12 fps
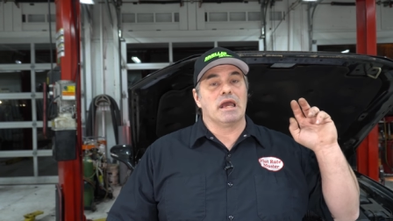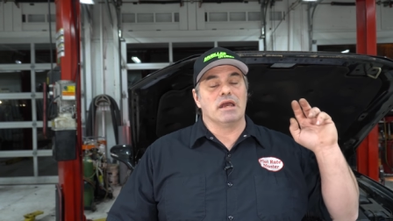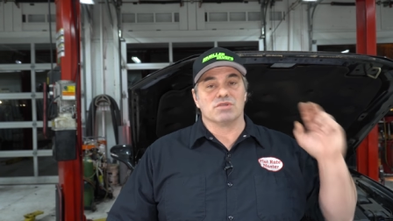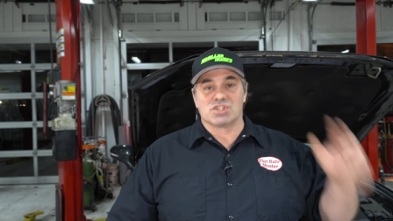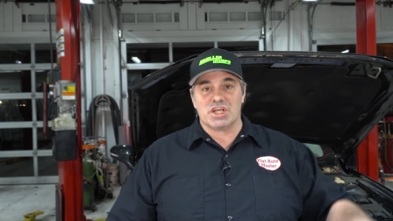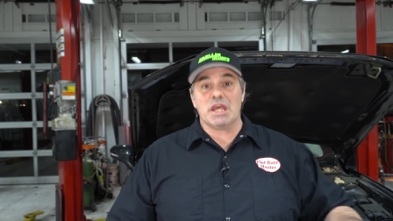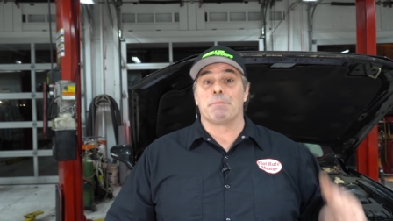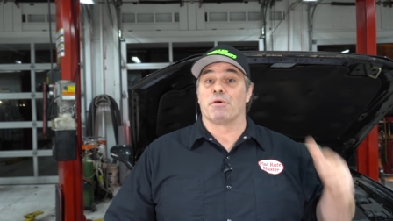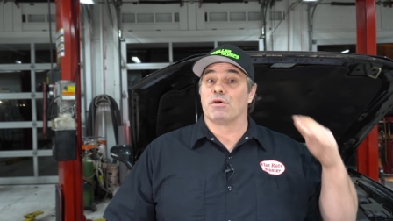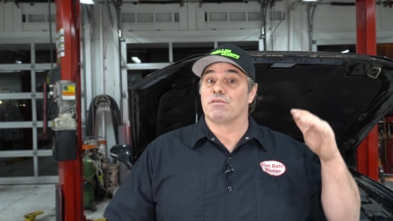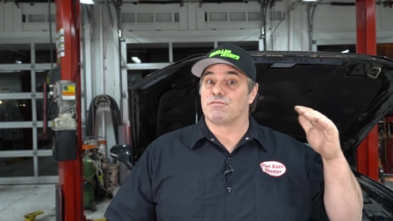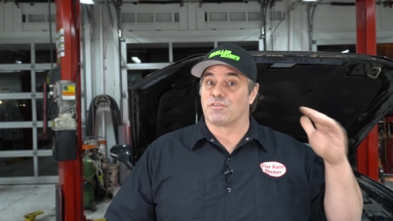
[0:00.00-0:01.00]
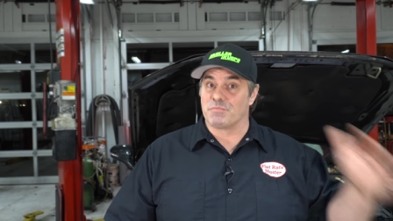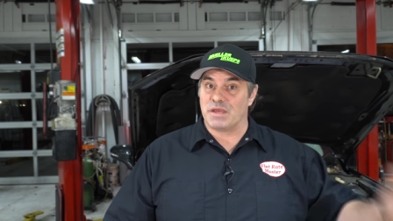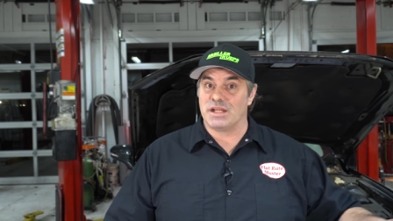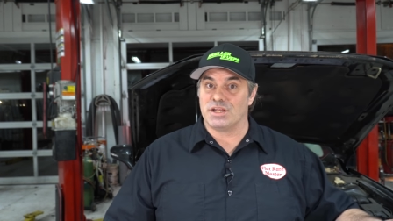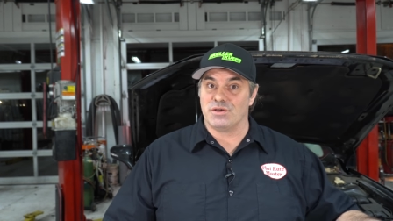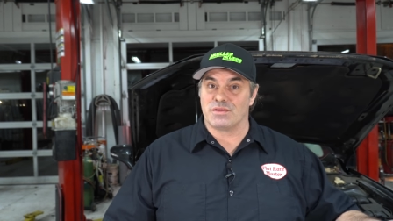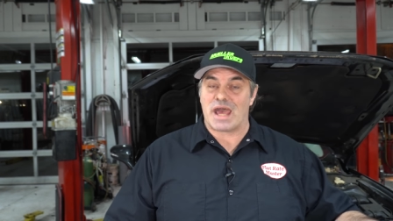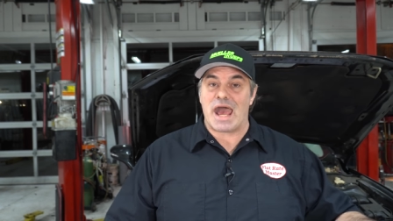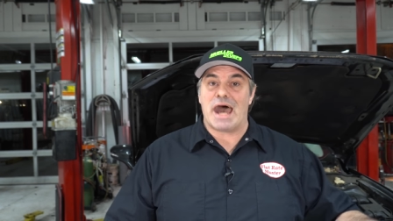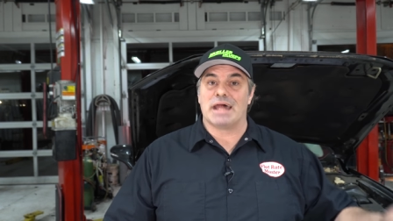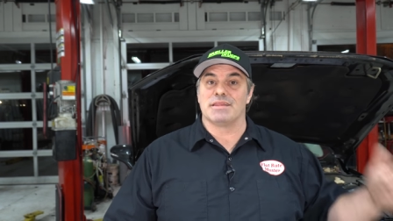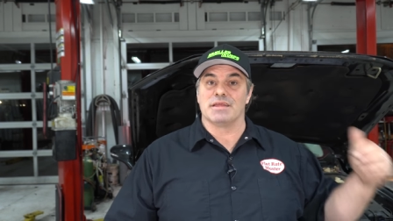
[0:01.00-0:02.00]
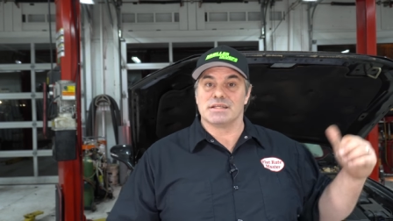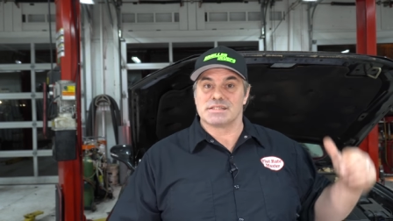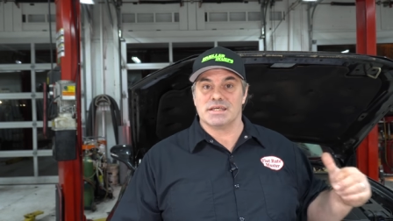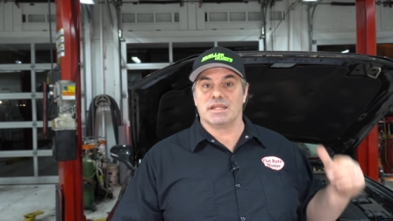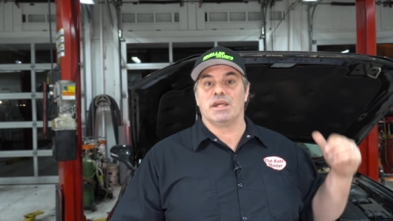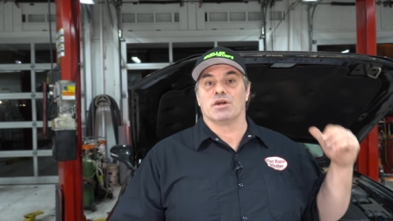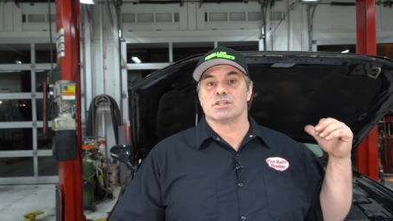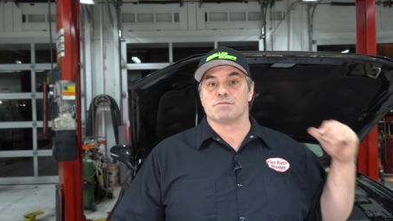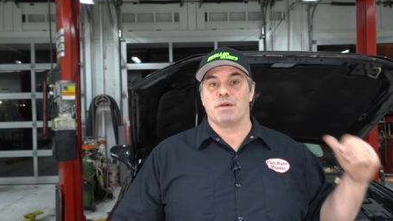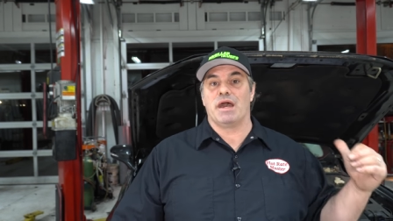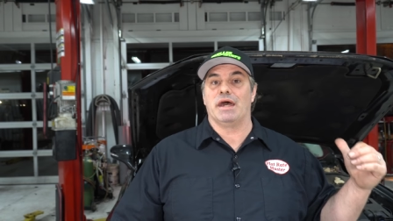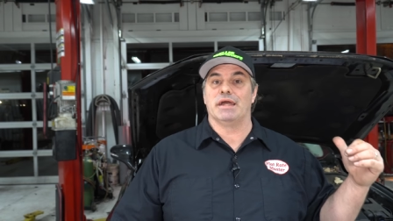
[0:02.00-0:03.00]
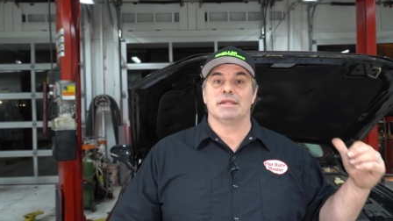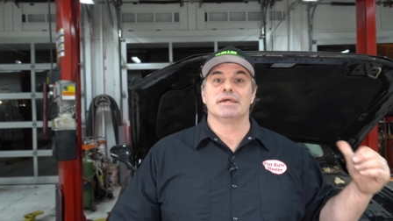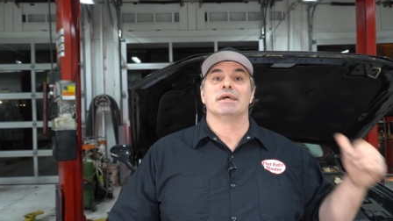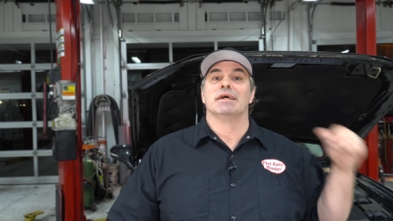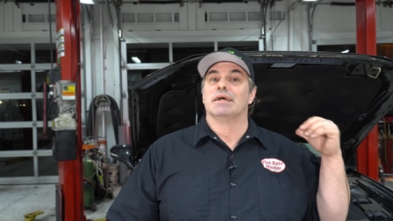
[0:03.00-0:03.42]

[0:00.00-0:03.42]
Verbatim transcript: It was cheaper for me to do that than to sit here and spend,